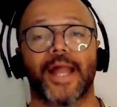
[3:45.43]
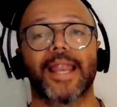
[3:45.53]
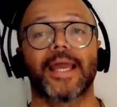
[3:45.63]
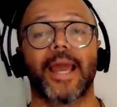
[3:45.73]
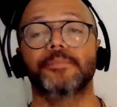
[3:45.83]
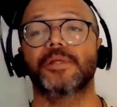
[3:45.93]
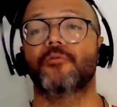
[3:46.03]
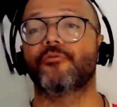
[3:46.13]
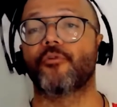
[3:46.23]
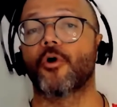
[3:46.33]
The Gala Games
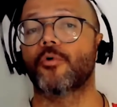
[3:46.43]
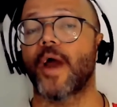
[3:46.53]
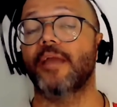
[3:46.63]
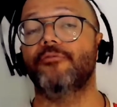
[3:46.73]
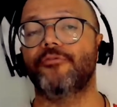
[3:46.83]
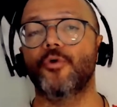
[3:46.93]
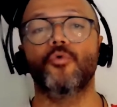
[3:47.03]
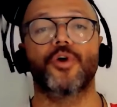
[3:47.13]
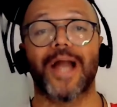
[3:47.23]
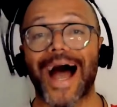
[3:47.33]
follow a
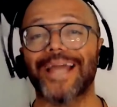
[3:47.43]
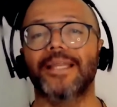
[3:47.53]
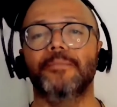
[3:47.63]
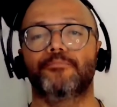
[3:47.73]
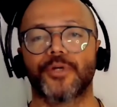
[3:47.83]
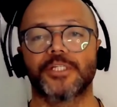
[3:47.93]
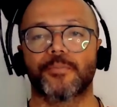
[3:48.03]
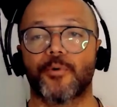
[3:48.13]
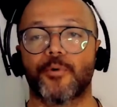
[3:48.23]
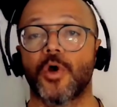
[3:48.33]
few guiding
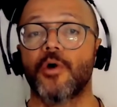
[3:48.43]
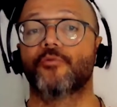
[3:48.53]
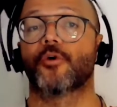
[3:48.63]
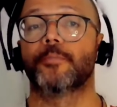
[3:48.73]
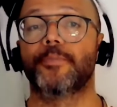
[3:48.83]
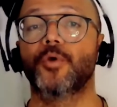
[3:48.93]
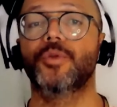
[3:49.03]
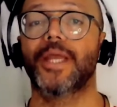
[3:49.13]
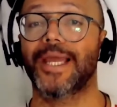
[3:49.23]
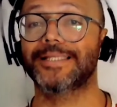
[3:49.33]
principles for
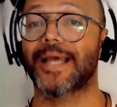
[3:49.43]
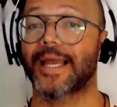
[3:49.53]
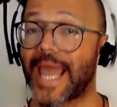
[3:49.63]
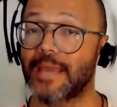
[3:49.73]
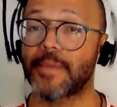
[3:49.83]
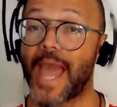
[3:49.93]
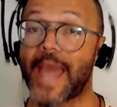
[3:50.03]
building its game